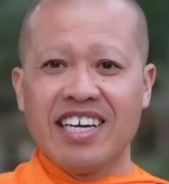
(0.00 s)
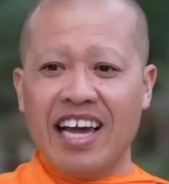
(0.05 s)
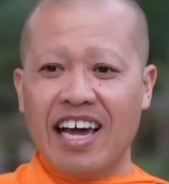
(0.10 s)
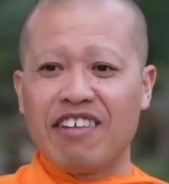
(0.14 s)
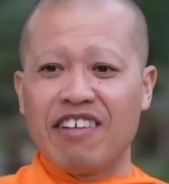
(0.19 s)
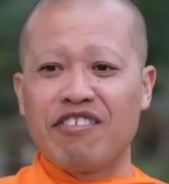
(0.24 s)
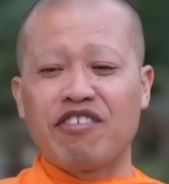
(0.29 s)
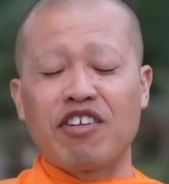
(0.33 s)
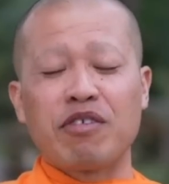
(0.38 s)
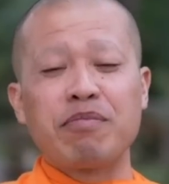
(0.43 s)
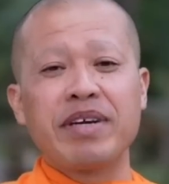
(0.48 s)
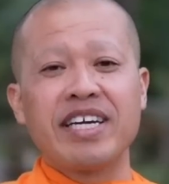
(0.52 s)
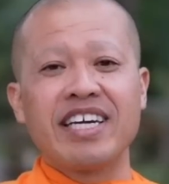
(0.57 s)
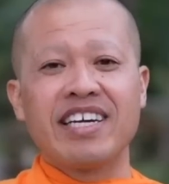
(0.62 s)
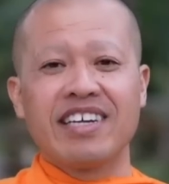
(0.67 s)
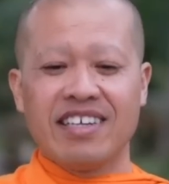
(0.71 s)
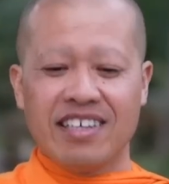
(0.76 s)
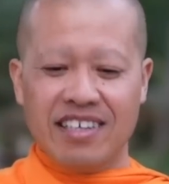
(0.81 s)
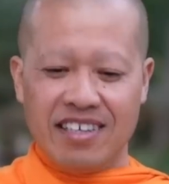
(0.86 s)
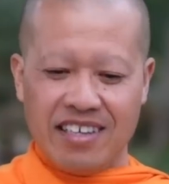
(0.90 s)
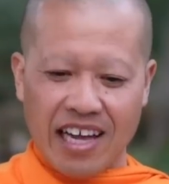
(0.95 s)
And for
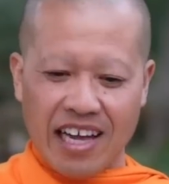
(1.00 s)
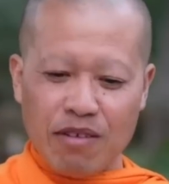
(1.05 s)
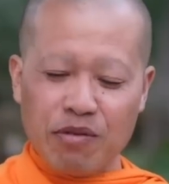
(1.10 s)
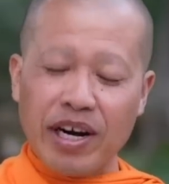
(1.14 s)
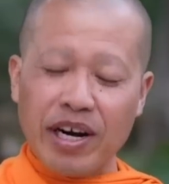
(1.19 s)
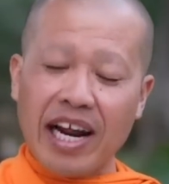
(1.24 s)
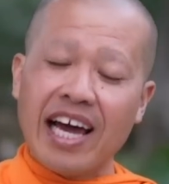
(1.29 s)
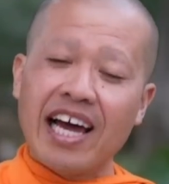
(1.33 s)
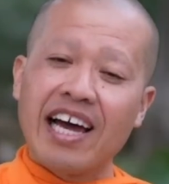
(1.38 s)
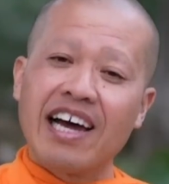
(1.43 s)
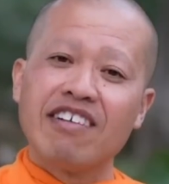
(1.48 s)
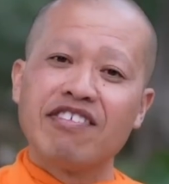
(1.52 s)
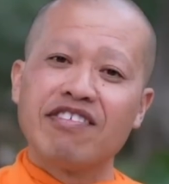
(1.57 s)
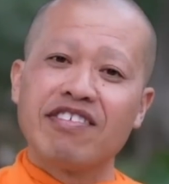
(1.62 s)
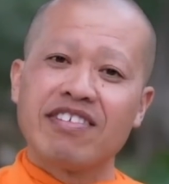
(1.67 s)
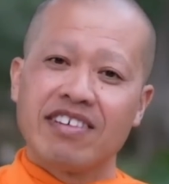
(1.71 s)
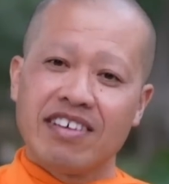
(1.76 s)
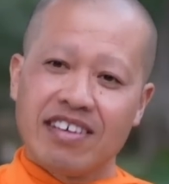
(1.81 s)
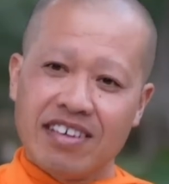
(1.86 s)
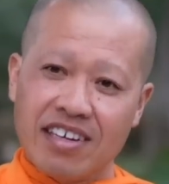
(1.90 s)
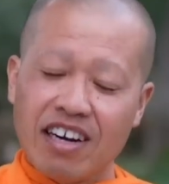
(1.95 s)
me, I would
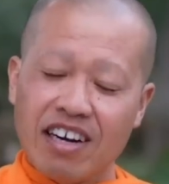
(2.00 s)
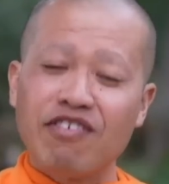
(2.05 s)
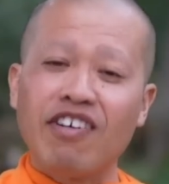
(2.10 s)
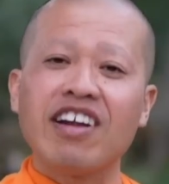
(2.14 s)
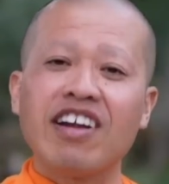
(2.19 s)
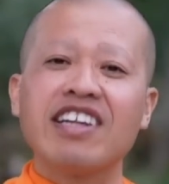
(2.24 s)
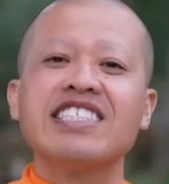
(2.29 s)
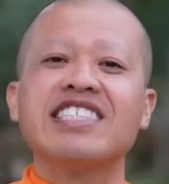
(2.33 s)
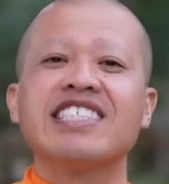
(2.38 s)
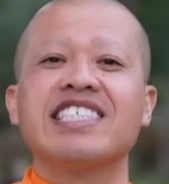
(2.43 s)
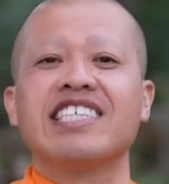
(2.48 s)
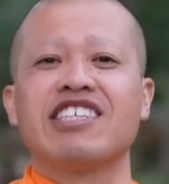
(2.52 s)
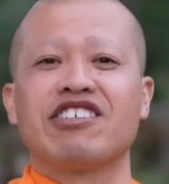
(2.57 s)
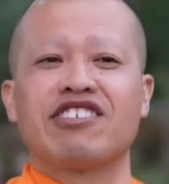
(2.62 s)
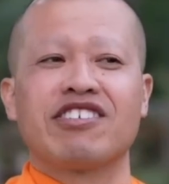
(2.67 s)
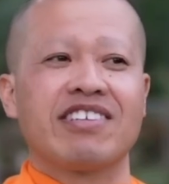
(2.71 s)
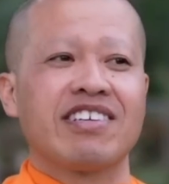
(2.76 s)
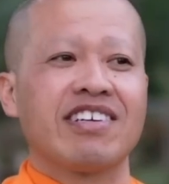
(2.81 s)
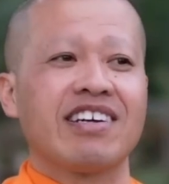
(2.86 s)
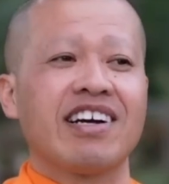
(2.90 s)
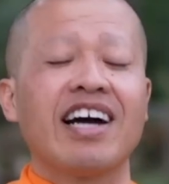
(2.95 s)
have a
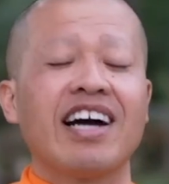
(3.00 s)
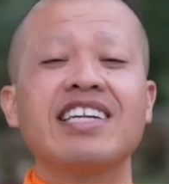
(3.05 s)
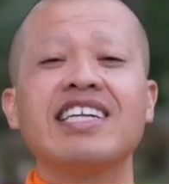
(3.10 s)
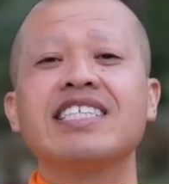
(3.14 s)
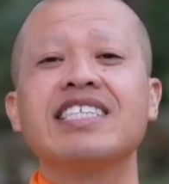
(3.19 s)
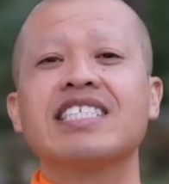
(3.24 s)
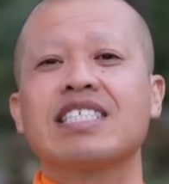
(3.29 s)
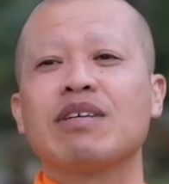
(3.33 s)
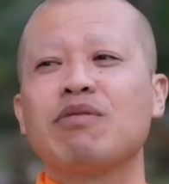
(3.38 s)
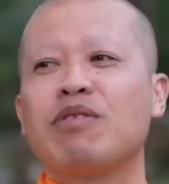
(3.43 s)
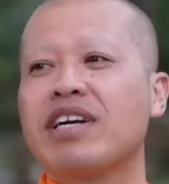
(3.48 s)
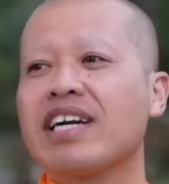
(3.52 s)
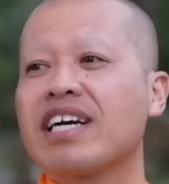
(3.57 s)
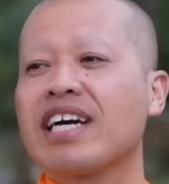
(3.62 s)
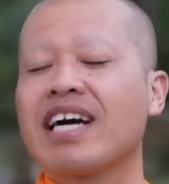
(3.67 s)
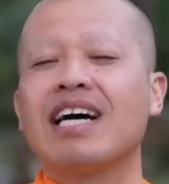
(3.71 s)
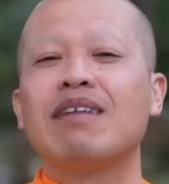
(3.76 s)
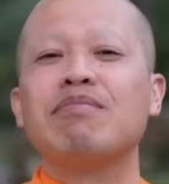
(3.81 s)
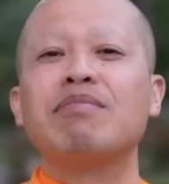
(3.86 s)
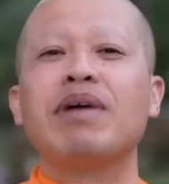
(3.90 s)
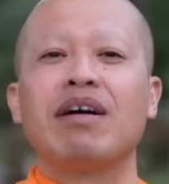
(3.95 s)
volunteer. I need someone to
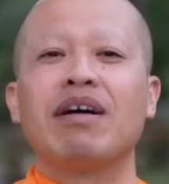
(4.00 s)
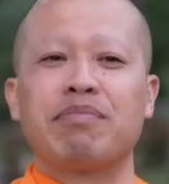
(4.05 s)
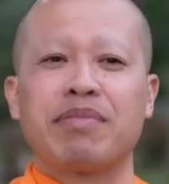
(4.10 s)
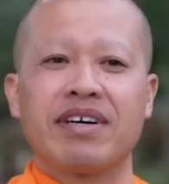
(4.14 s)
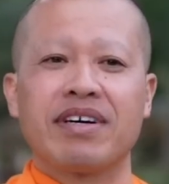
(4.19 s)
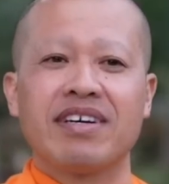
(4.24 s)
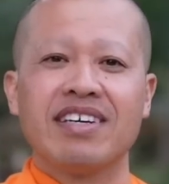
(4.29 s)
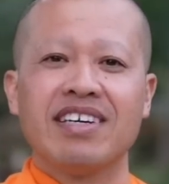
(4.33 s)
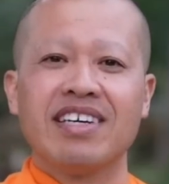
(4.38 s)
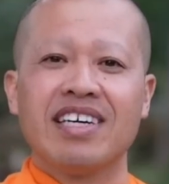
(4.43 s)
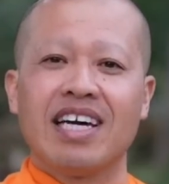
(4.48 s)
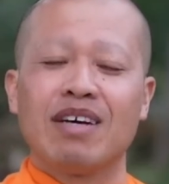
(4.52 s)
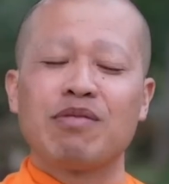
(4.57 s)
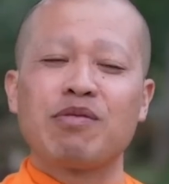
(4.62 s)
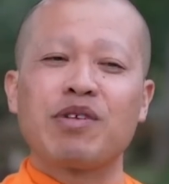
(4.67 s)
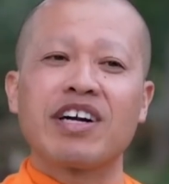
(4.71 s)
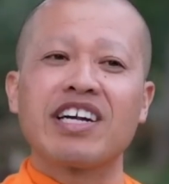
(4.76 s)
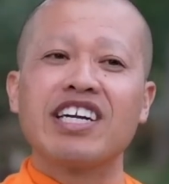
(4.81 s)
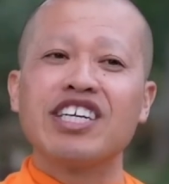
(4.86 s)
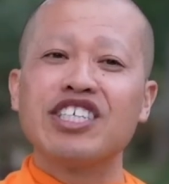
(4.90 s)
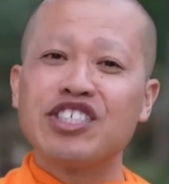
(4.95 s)
come up and
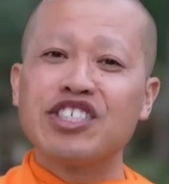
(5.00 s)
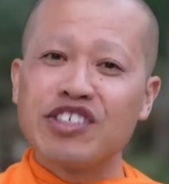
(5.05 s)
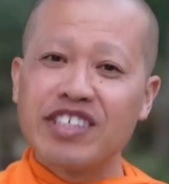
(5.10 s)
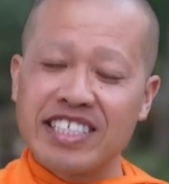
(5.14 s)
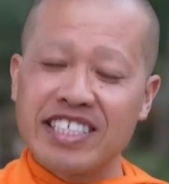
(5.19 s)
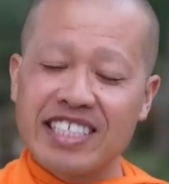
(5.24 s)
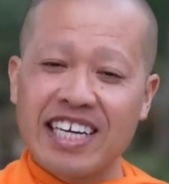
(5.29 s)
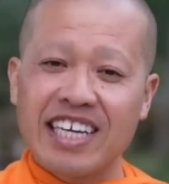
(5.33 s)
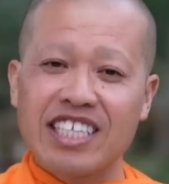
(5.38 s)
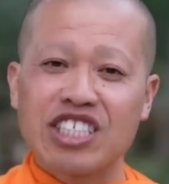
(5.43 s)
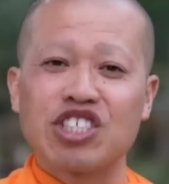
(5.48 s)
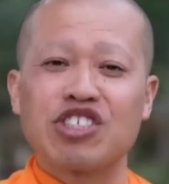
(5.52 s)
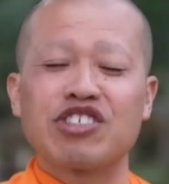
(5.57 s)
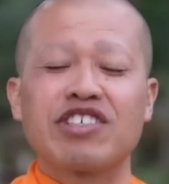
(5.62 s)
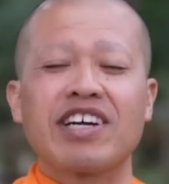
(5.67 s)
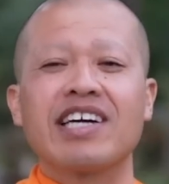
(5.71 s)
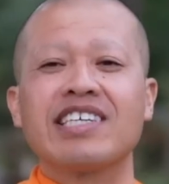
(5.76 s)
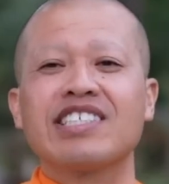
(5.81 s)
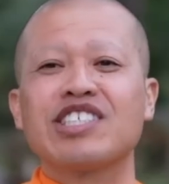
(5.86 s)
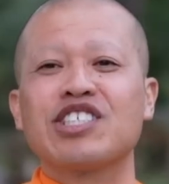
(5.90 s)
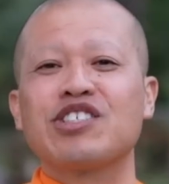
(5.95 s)
we're gonna do this
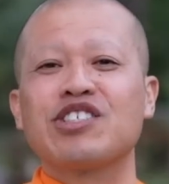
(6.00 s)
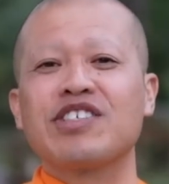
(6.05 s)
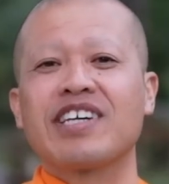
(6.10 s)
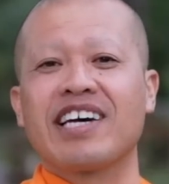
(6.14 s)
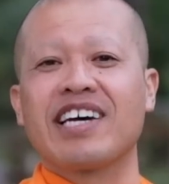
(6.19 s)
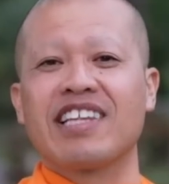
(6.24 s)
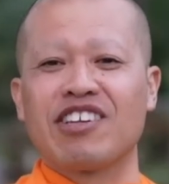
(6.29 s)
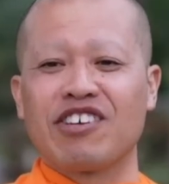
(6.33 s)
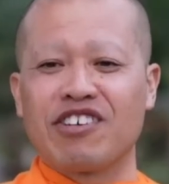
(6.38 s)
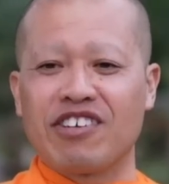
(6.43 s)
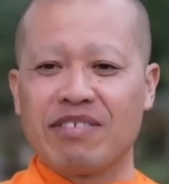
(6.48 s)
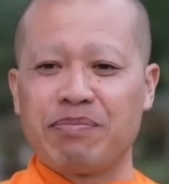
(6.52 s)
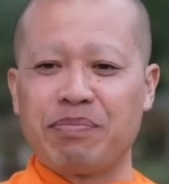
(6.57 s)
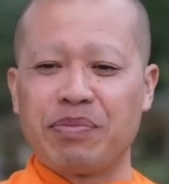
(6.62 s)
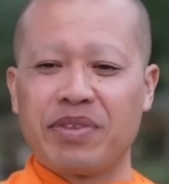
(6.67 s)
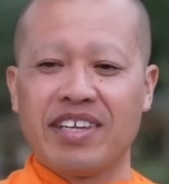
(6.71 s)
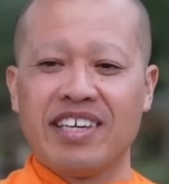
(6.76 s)
exercise together.